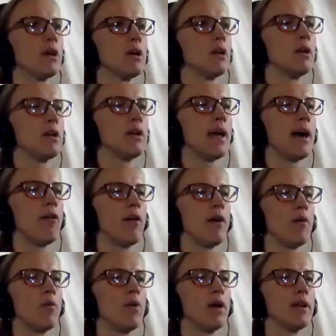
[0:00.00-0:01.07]
Now I
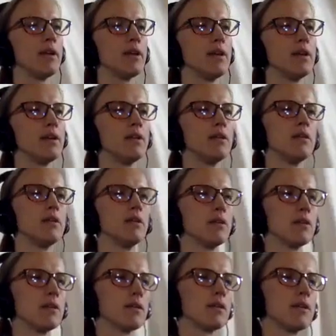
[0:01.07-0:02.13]
want it in
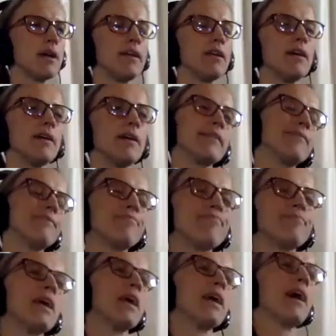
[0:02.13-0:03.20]
kind of
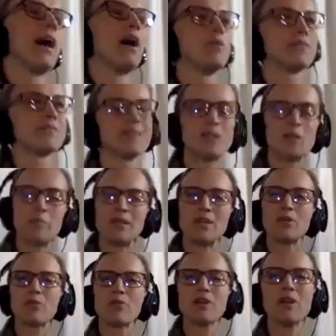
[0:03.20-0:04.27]
how it's going to be
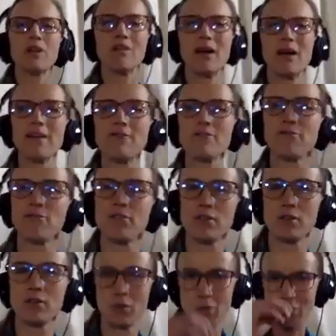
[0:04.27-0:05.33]
in real life
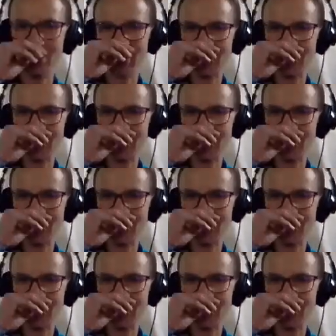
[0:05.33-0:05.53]
when you're